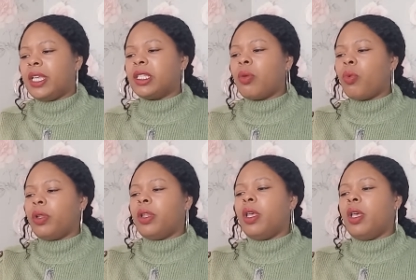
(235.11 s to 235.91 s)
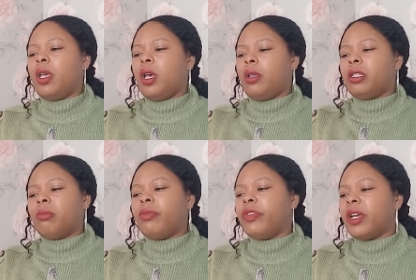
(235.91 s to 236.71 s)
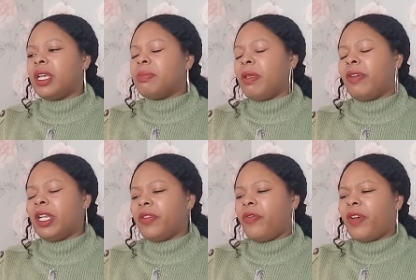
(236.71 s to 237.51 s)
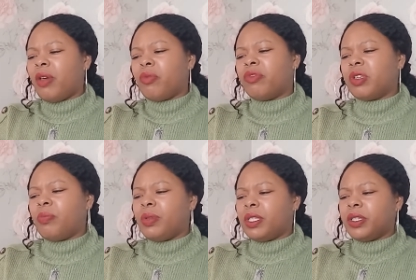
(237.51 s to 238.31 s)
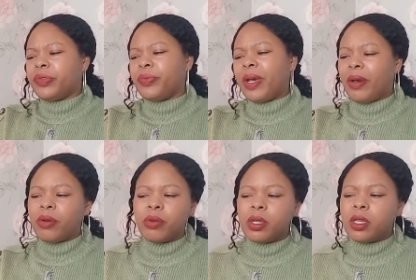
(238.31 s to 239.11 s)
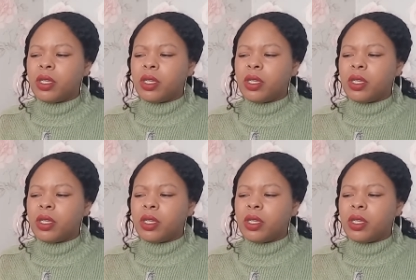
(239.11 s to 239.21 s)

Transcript: Some of you guys may have had a fight with somebody as well.